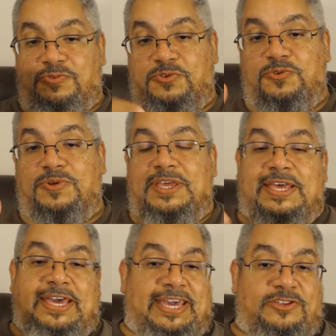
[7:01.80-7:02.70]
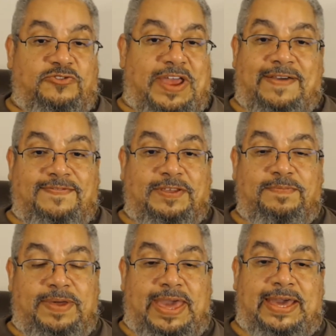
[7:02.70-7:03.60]
through a
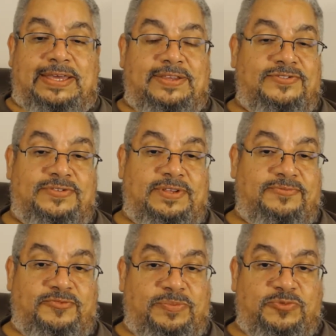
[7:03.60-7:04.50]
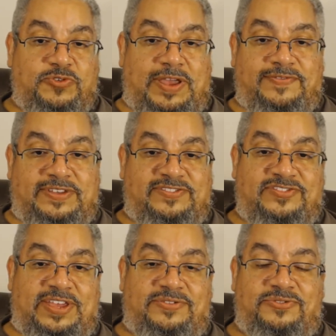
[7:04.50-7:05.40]
traffic package from
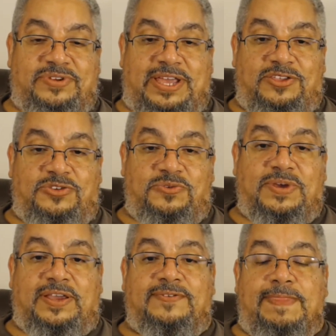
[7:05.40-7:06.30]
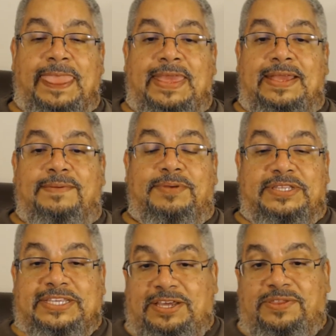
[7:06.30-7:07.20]
trafficsender.us.
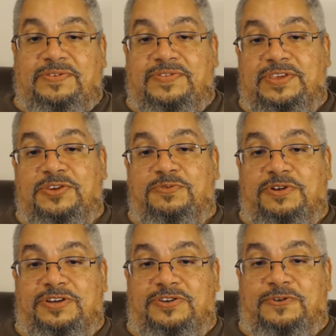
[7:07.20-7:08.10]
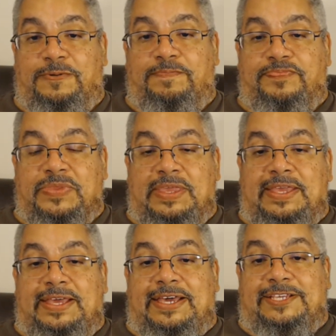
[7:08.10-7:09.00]
But the other thing you want to do
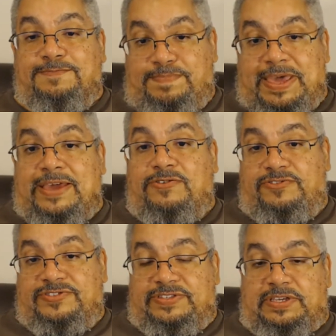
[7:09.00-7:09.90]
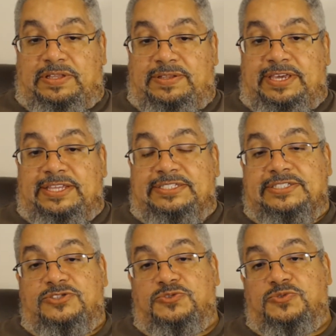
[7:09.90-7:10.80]
is better still.
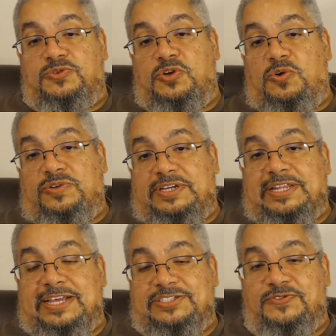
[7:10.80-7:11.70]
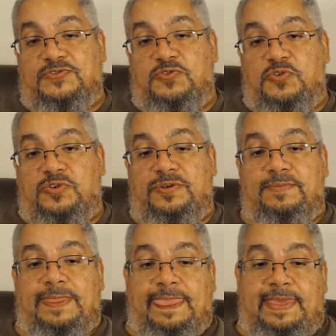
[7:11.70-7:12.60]
It's to go to
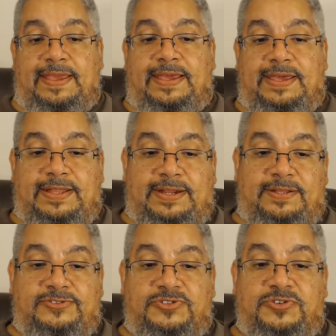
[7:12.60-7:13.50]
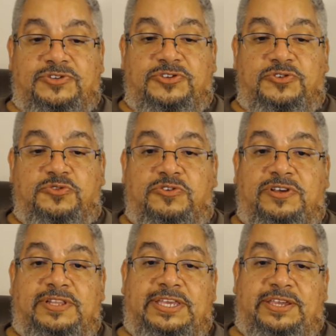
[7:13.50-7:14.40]
Classiforum, and I'll show you the
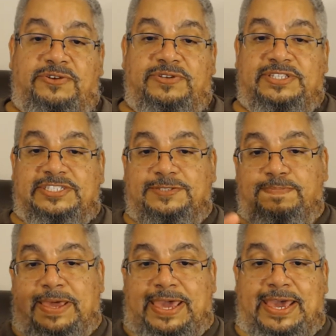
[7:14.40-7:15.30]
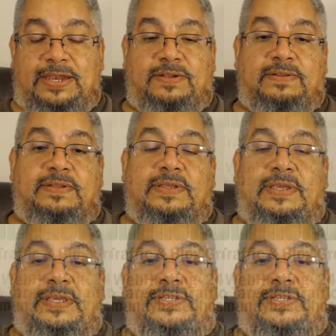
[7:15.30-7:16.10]
URL here in this panel.